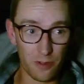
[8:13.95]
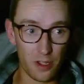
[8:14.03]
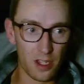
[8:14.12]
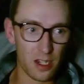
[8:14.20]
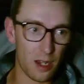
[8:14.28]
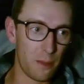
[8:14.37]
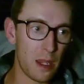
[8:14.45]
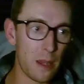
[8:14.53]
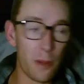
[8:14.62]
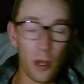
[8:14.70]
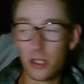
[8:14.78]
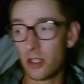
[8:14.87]
Now, me
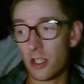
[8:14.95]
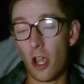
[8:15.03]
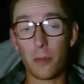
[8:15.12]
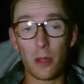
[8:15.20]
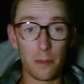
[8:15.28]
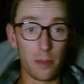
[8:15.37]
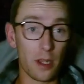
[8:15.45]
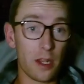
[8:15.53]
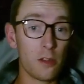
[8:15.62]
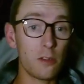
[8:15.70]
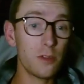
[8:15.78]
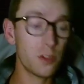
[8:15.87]
personally, I play blood
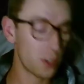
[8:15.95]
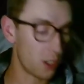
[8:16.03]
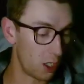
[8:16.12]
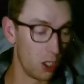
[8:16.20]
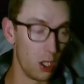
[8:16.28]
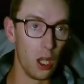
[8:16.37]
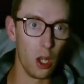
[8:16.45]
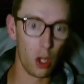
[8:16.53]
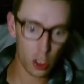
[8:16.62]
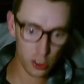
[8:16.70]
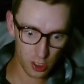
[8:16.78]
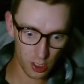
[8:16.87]
elves a
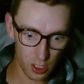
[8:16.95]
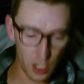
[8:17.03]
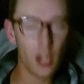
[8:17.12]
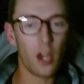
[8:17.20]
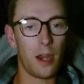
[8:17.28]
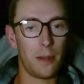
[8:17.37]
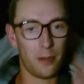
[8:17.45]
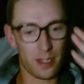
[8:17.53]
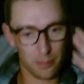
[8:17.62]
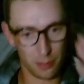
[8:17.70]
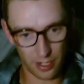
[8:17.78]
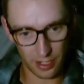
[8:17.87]
lot. I play
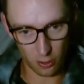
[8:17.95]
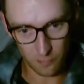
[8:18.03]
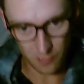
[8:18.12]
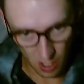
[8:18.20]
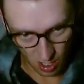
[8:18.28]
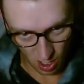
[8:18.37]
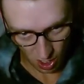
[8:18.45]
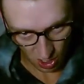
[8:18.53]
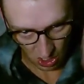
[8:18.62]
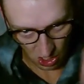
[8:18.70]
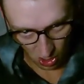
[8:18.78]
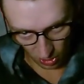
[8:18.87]
blood elf a
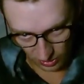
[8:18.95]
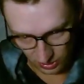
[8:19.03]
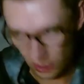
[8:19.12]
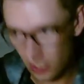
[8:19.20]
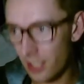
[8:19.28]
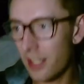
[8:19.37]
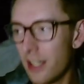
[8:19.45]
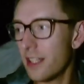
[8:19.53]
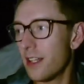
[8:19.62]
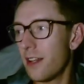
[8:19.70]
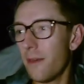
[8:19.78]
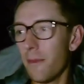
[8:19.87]
lot.
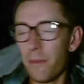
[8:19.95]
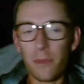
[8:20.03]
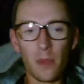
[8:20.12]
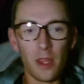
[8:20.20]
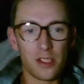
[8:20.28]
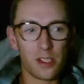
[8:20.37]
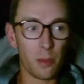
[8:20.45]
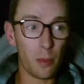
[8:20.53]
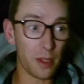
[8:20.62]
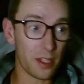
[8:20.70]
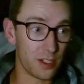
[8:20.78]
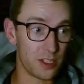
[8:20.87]
Simply
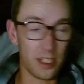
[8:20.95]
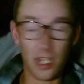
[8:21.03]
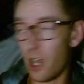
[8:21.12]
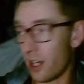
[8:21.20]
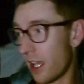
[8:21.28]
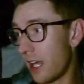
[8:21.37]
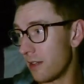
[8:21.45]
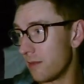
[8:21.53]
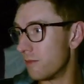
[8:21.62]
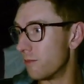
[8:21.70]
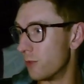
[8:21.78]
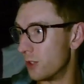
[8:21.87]
because of the arcane
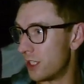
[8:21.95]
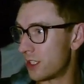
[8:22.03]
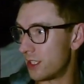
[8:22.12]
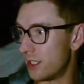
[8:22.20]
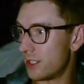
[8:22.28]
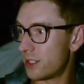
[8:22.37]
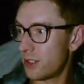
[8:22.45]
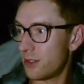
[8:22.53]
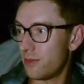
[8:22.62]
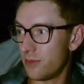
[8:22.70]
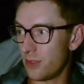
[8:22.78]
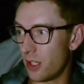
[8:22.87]
resistance.
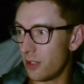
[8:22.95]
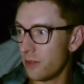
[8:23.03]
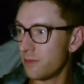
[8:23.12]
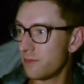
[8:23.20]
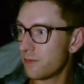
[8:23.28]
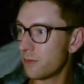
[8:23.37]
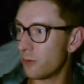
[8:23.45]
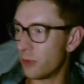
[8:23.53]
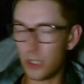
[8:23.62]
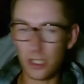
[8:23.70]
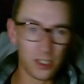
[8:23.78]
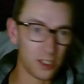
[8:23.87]

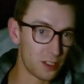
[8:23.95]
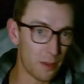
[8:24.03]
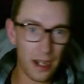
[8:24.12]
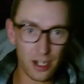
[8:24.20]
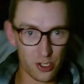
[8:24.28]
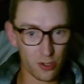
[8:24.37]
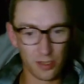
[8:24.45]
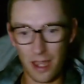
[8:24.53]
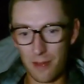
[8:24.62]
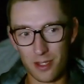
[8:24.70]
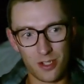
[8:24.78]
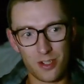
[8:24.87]
Resistant to magical
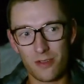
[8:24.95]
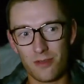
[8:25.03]
damage.